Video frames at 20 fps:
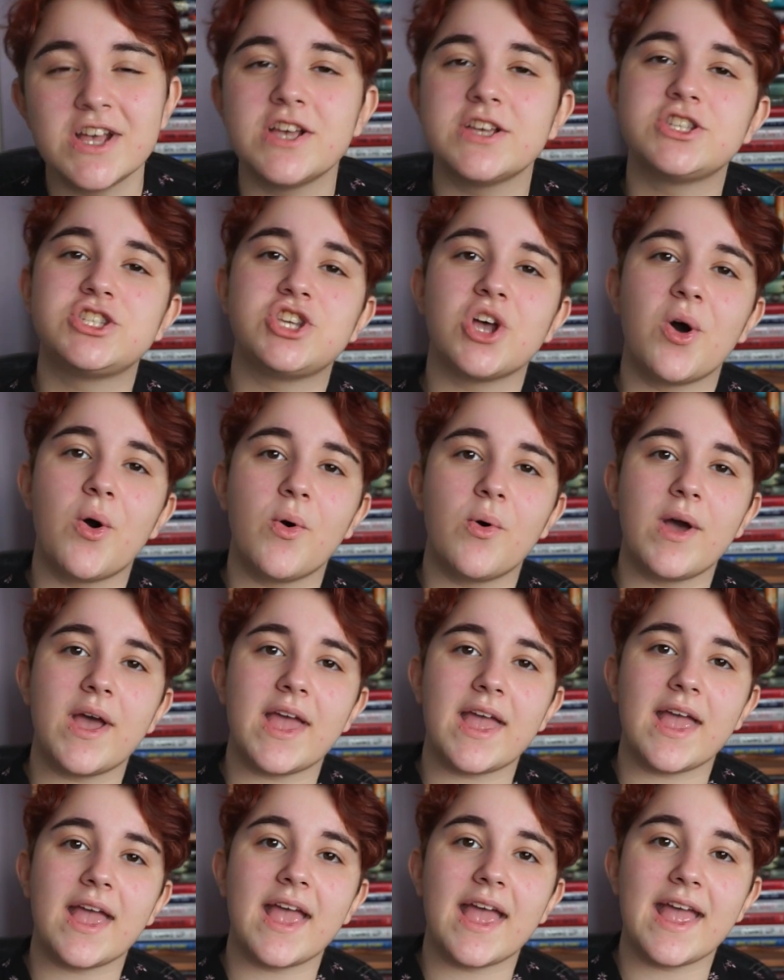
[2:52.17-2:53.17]

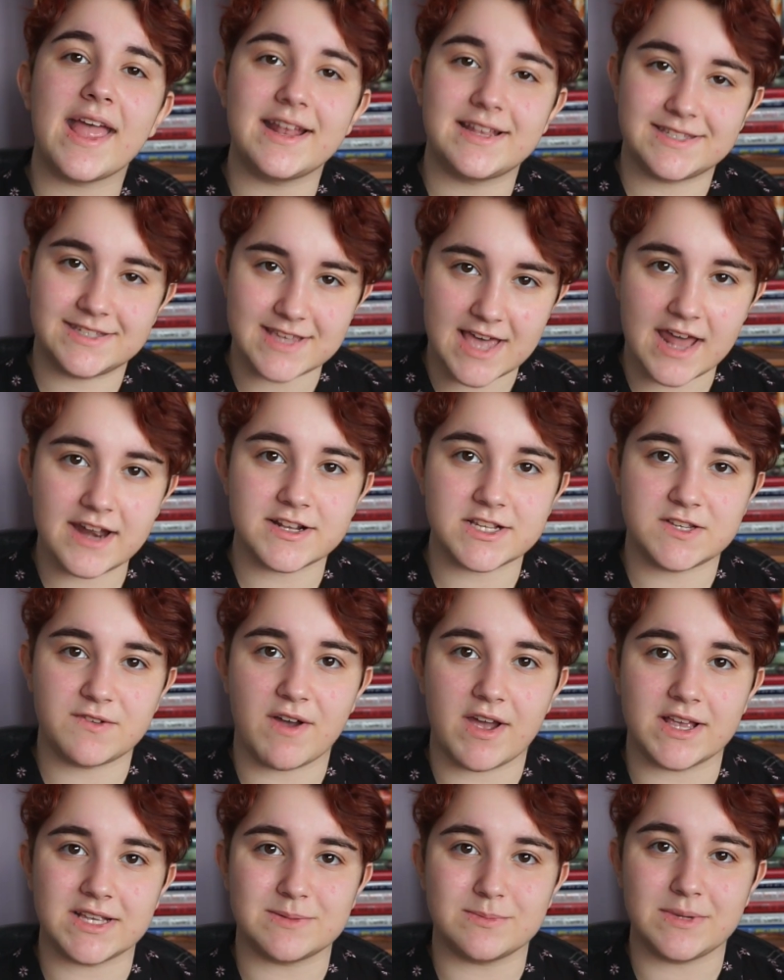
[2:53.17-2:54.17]
so it
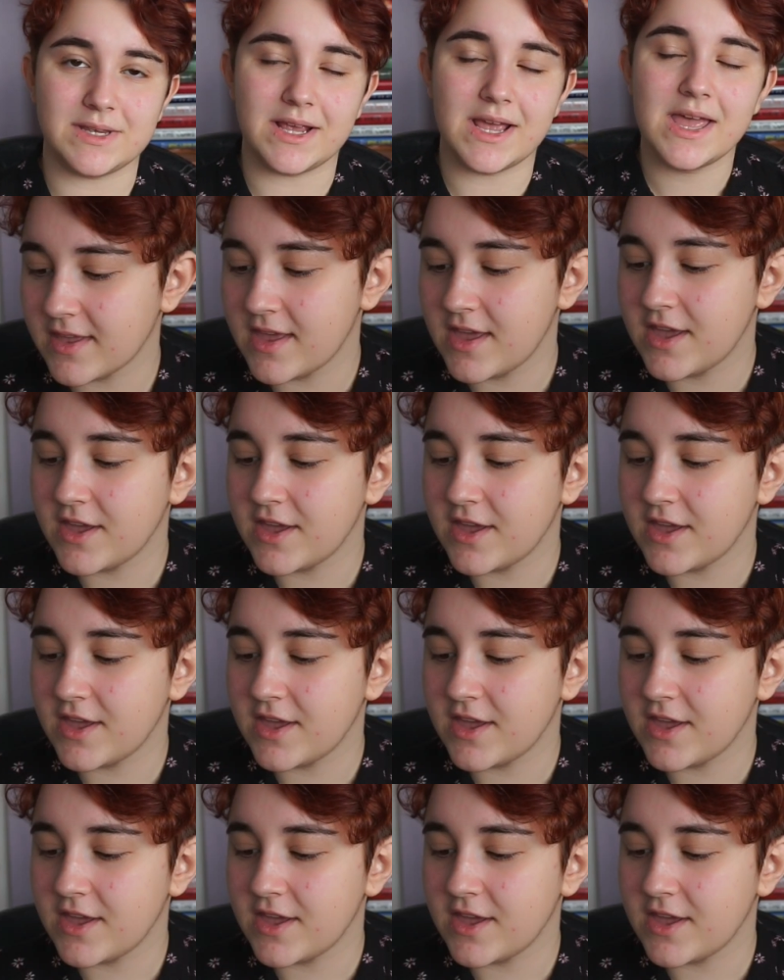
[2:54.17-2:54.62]
satisfies me.